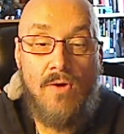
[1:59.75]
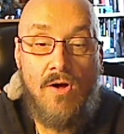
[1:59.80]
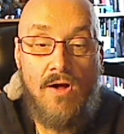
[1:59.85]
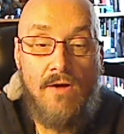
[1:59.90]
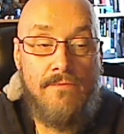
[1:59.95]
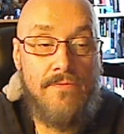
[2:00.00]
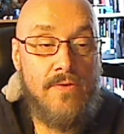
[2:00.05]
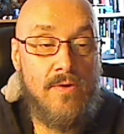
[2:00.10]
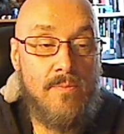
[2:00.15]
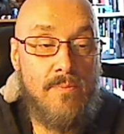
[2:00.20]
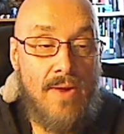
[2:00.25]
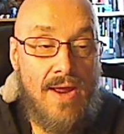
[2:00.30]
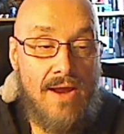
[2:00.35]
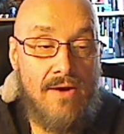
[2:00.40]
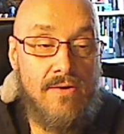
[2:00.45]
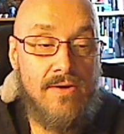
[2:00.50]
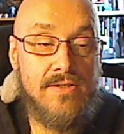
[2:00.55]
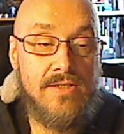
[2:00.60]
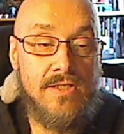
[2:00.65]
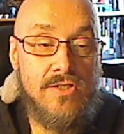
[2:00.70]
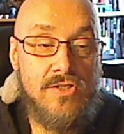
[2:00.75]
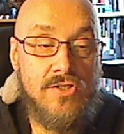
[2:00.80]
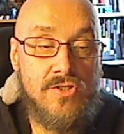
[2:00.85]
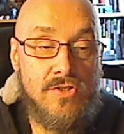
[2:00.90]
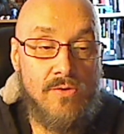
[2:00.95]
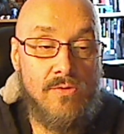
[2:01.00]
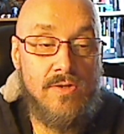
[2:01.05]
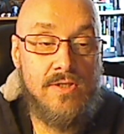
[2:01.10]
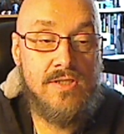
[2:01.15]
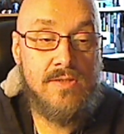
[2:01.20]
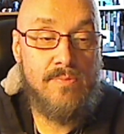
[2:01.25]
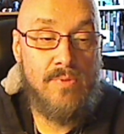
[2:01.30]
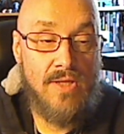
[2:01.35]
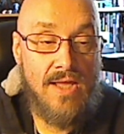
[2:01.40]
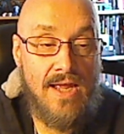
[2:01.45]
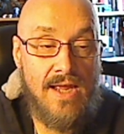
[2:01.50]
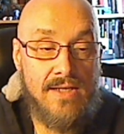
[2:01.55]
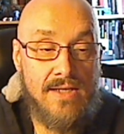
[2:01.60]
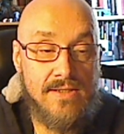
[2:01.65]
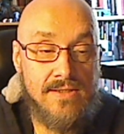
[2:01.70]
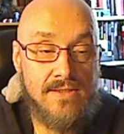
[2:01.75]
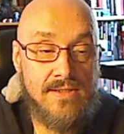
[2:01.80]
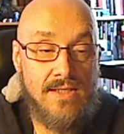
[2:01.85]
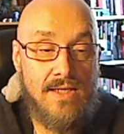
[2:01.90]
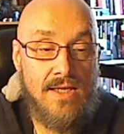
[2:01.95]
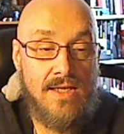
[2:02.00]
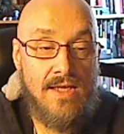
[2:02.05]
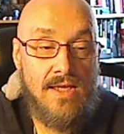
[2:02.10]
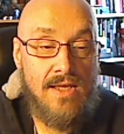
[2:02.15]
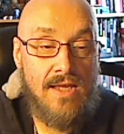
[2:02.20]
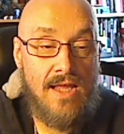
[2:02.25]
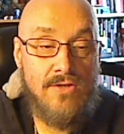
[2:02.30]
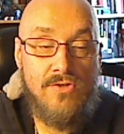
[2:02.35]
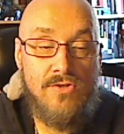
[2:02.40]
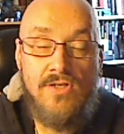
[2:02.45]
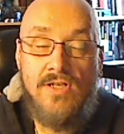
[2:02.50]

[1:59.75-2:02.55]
off their parents' insurance plans. Can you